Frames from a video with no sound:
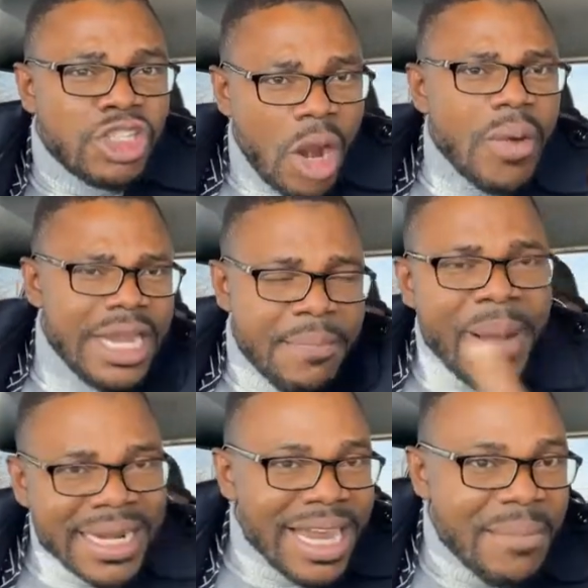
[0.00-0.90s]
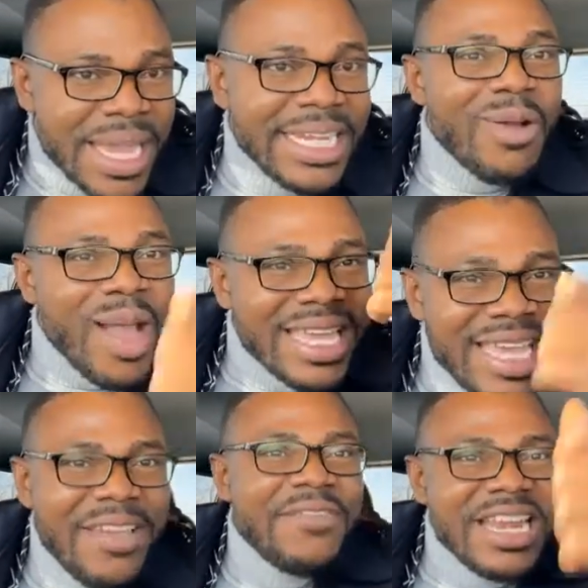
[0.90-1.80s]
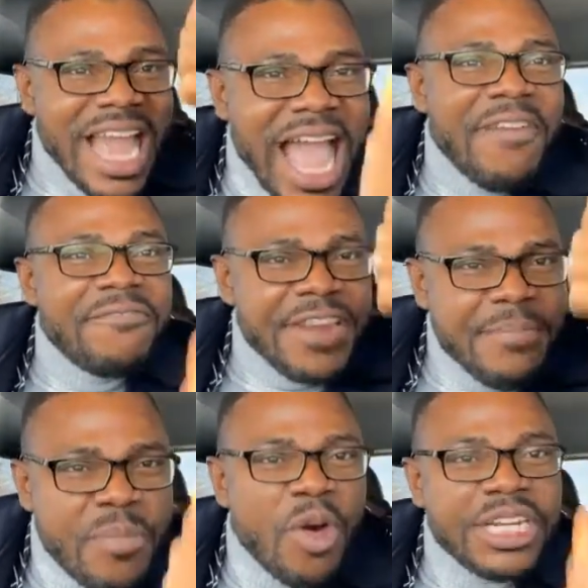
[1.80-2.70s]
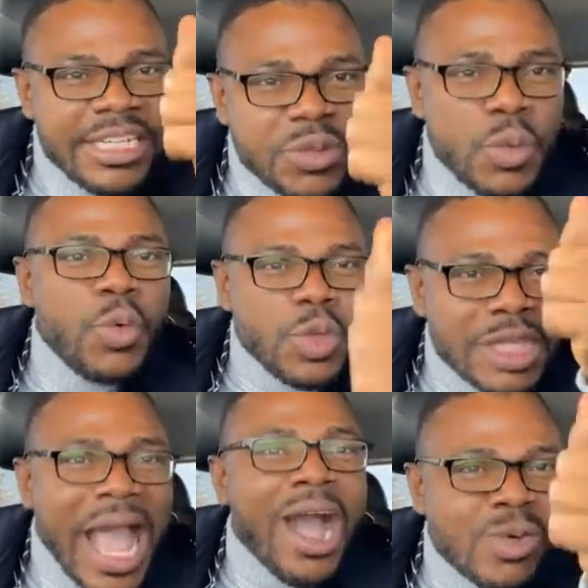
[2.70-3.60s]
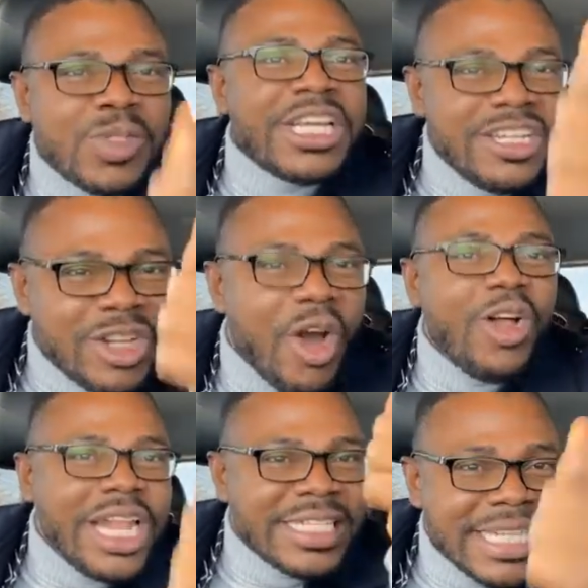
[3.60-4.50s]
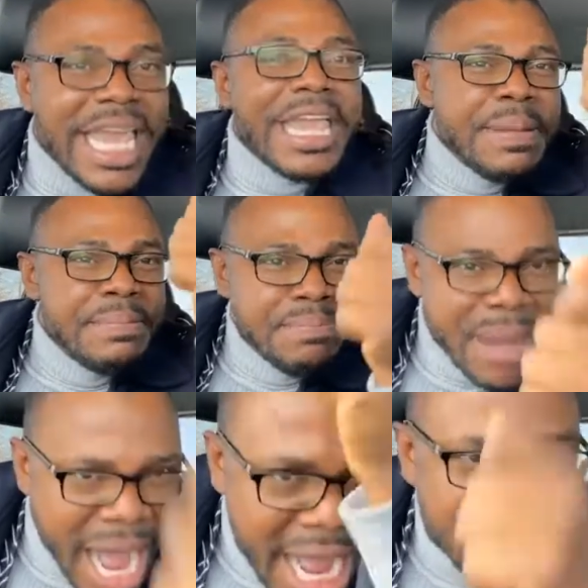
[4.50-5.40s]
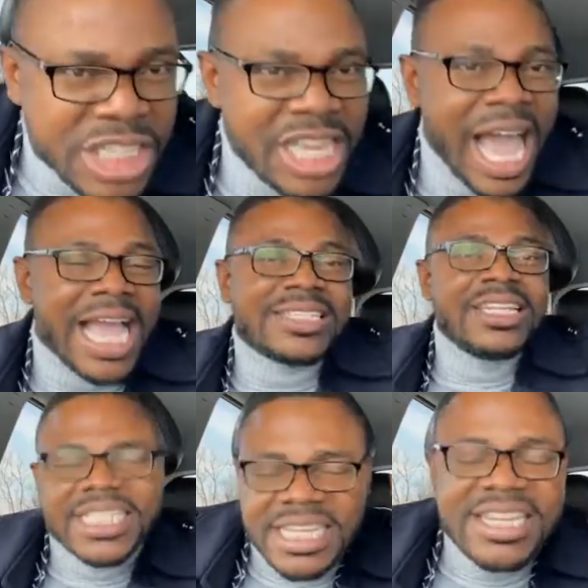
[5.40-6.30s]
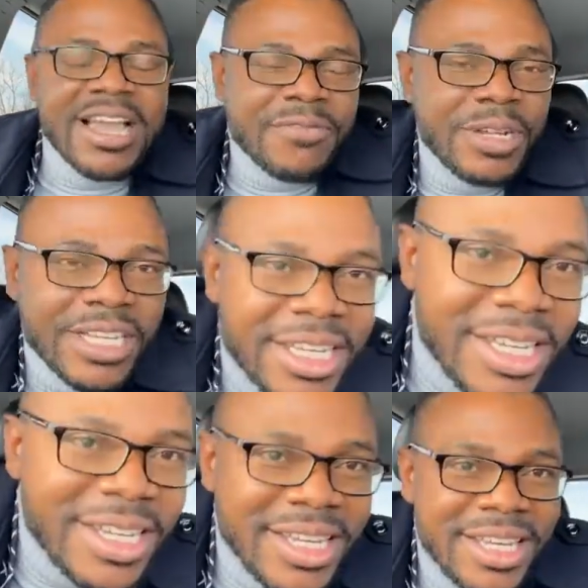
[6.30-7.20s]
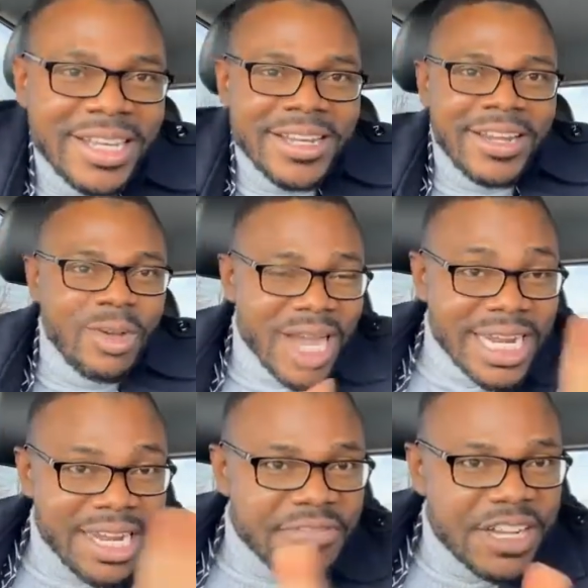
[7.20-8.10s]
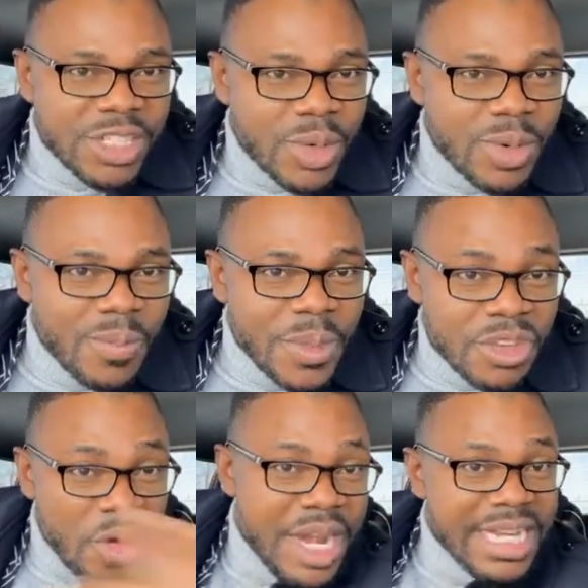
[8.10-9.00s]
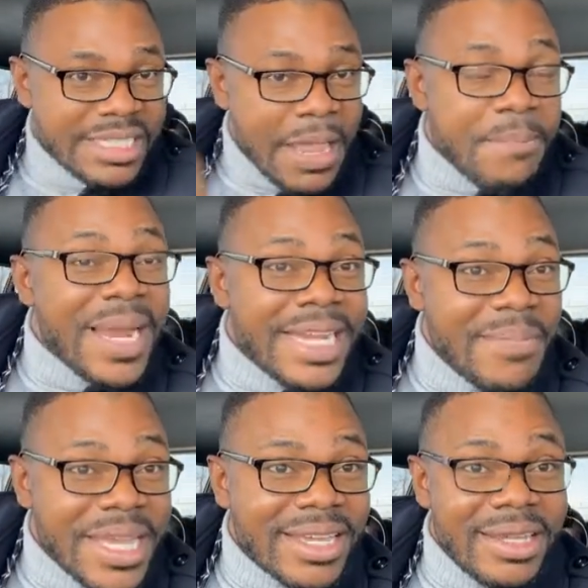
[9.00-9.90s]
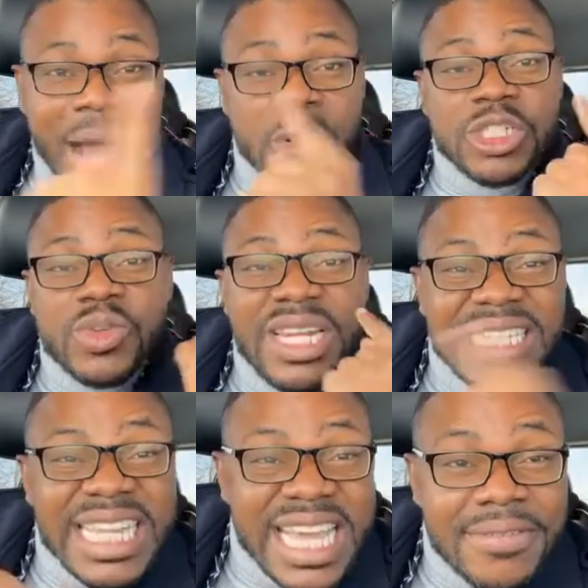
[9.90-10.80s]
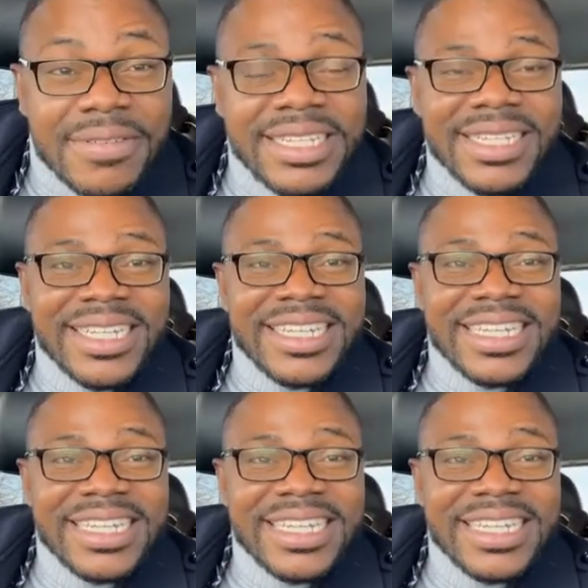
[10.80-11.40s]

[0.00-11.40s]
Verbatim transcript: during the pandemic, they were giving everybody $2,000 a month. Guys, listen carefully. Look at the difference. So, during this same pandemic, I want you to listen carefully.